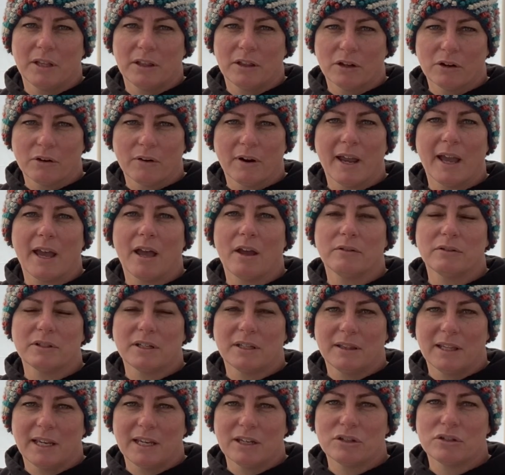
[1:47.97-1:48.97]
in the ground,
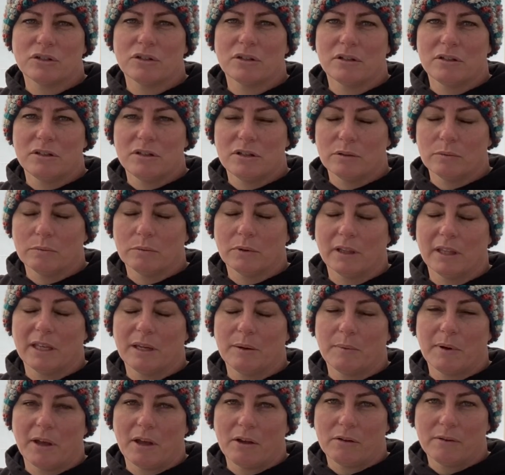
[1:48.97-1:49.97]
and they should do
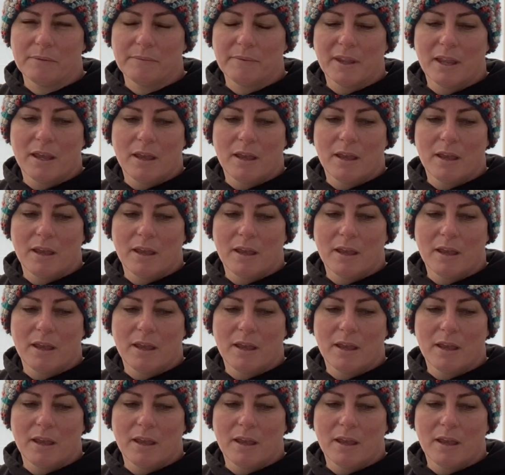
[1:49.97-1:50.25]
really well,